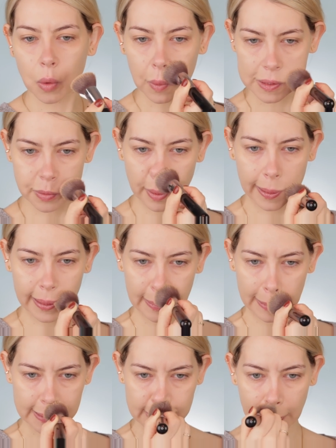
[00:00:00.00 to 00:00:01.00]
was wearing
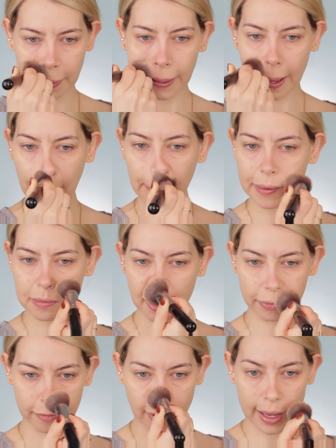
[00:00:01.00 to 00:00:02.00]
this like out with my
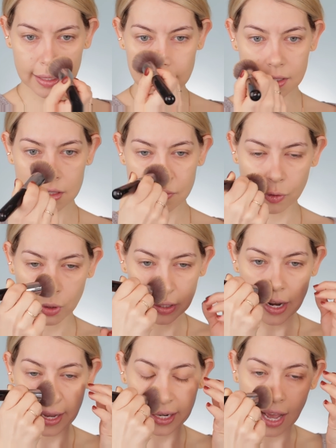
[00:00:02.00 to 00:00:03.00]
friends for a
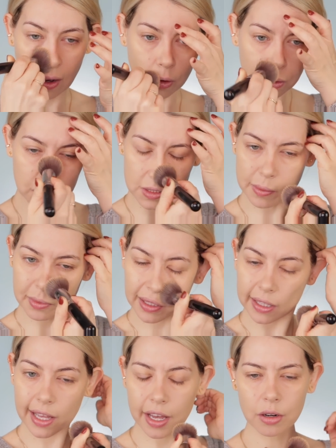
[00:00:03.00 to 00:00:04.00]
night out or something
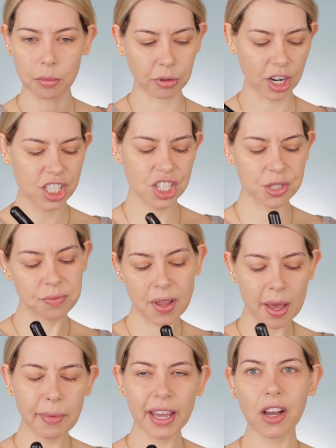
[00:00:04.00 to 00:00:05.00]
like that or brunch,
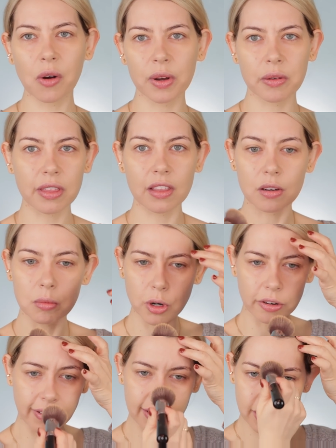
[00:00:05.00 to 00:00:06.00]
I might go in with a little
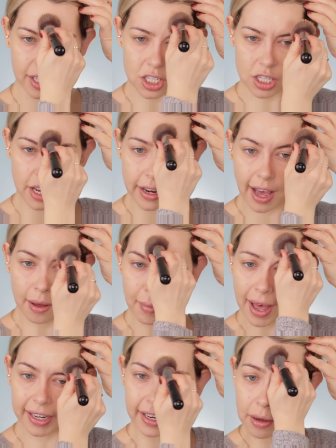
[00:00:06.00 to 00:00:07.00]
more foundation and not
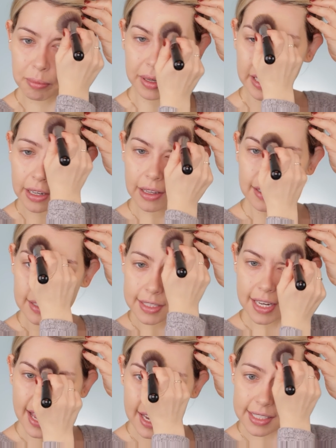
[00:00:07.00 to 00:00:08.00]
mind it. But
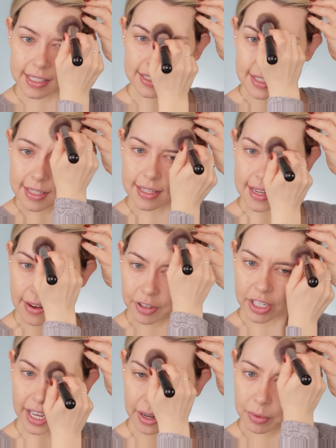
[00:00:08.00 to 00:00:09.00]
today, since this is
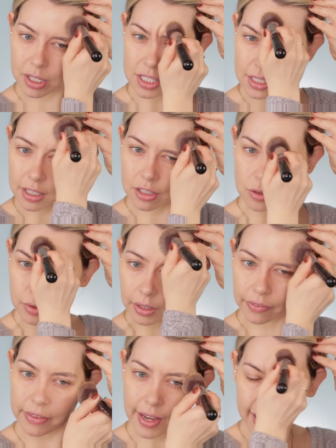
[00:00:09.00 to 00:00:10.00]
every day, we're just gonna
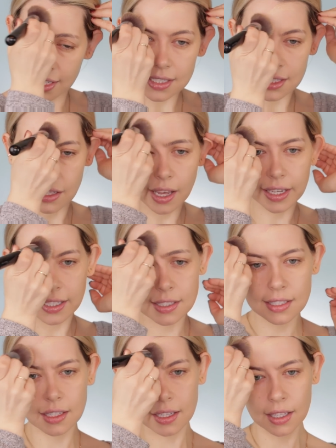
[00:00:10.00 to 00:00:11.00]
do a nice
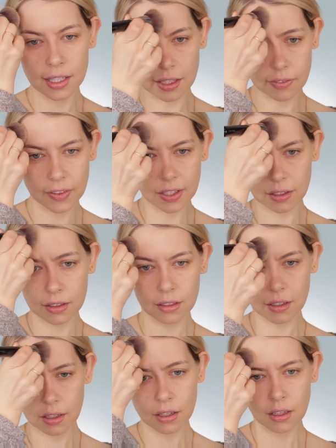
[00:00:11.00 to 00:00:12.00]
light even
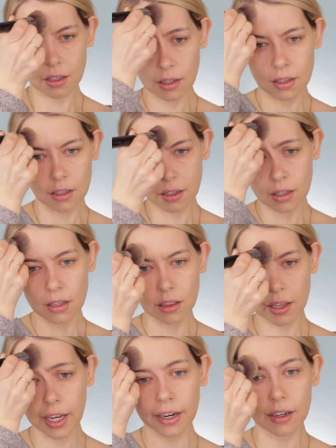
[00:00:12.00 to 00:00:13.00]

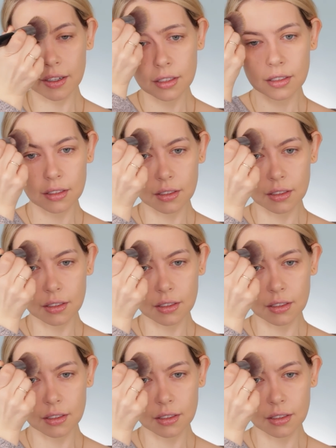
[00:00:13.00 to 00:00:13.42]
layer.